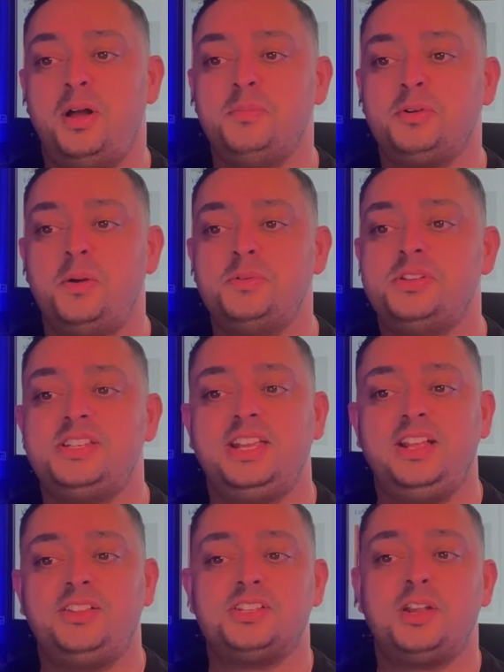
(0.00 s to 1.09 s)
going to sit
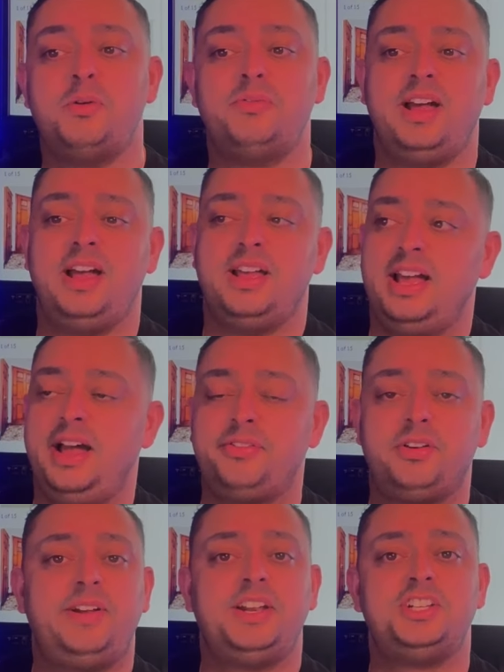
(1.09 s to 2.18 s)
on the sofa
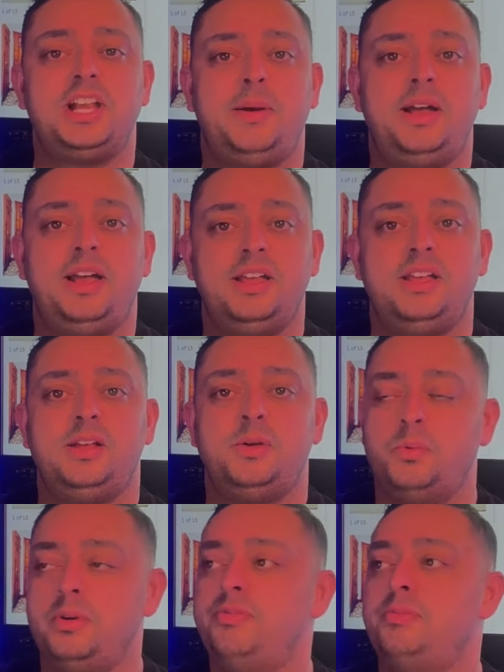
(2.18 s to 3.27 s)
after I've had a shower
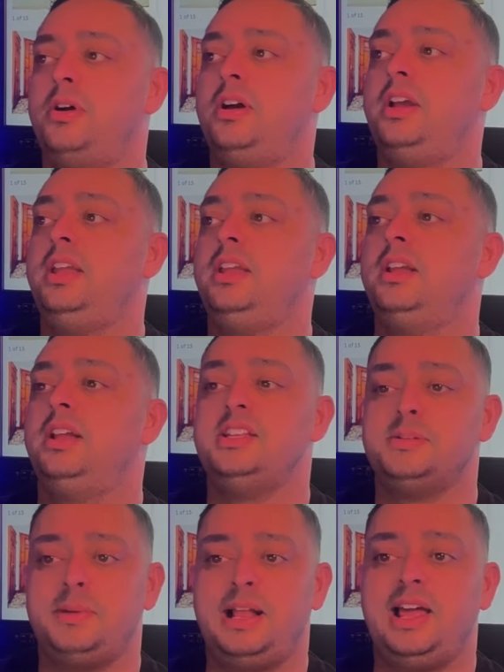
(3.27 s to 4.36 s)
with my
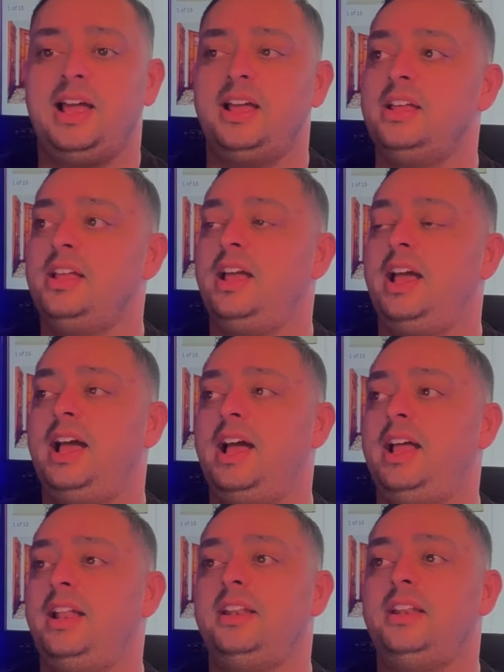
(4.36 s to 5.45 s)
Isabella
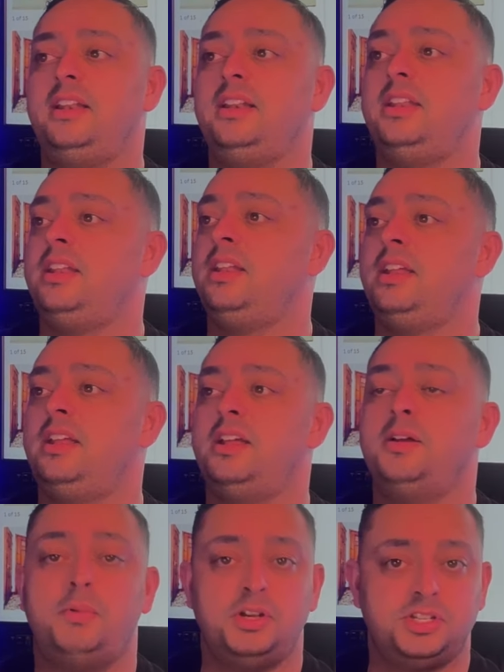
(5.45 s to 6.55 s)
and
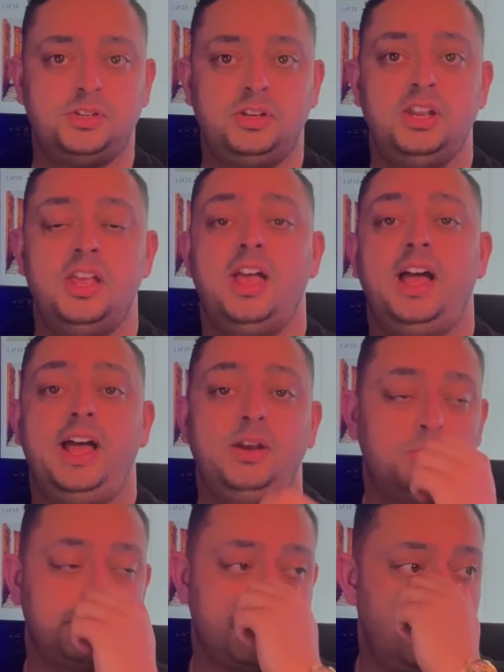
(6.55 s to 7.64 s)
my son. And
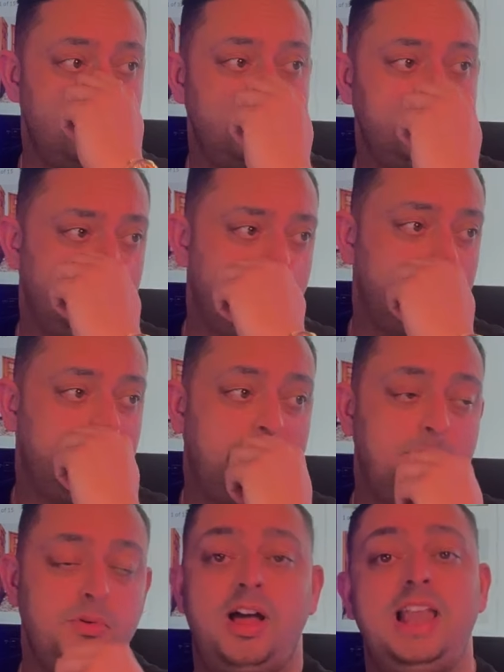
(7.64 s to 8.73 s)
also,
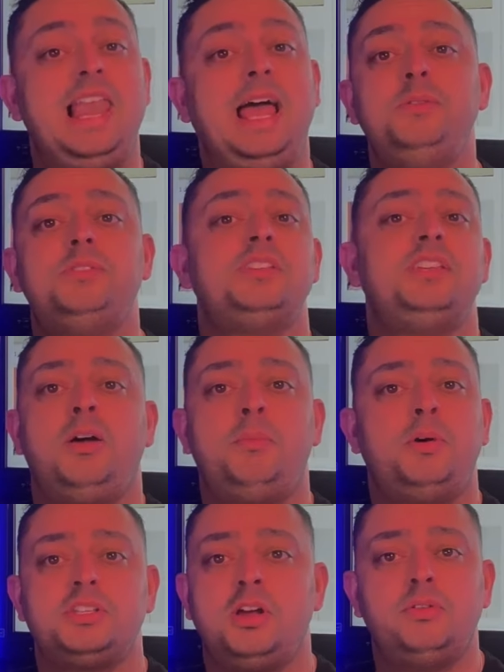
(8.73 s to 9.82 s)
not allowed to sit on
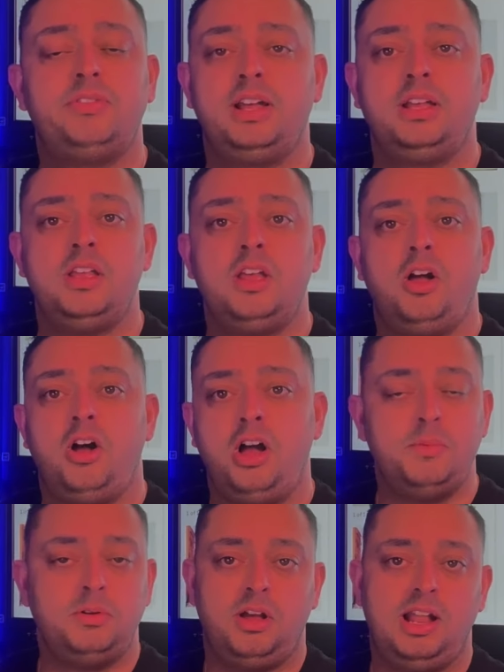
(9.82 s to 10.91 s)
my sofa.
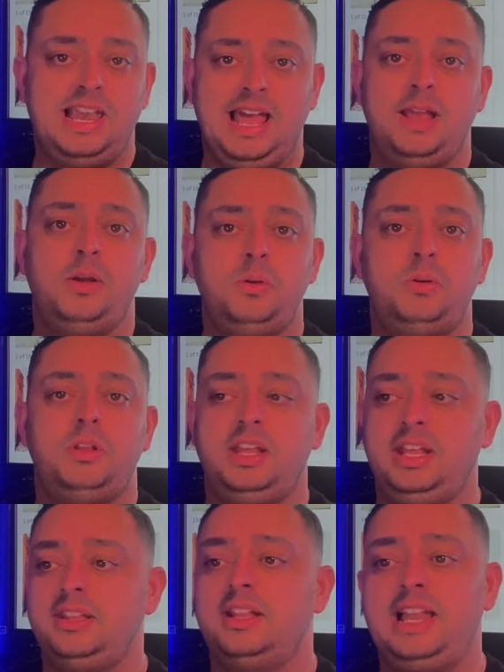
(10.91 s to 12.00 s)
I'm not allowed
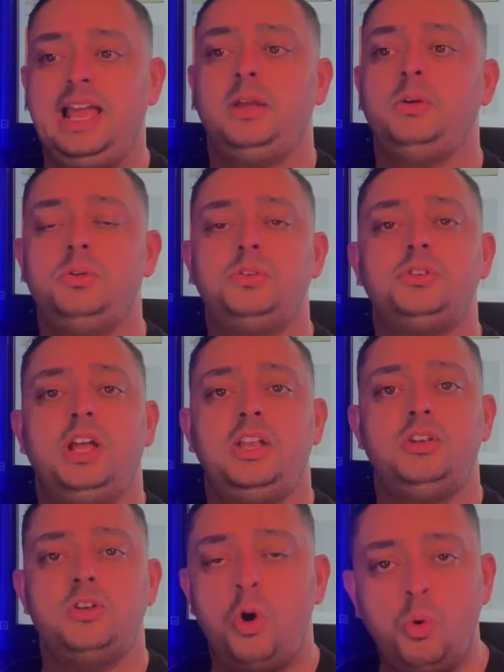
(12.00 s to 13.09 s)
in the lounge,
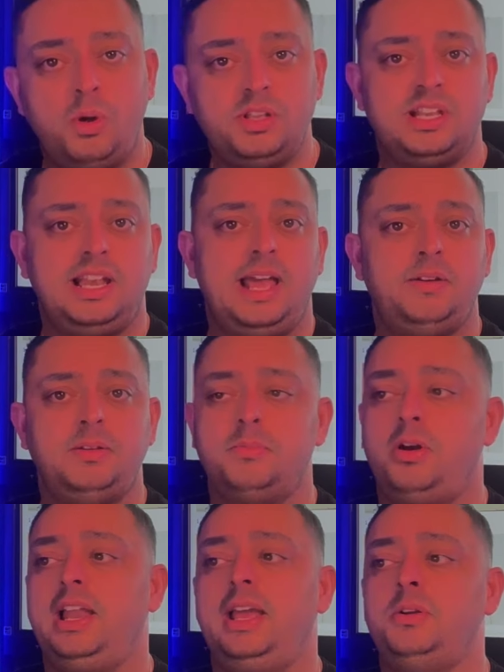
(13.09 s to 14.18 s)
and no one's allowed in
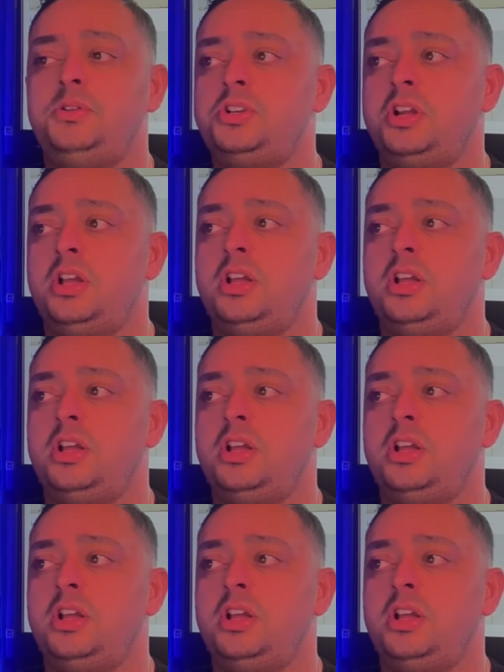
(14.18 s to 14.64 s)
my lounge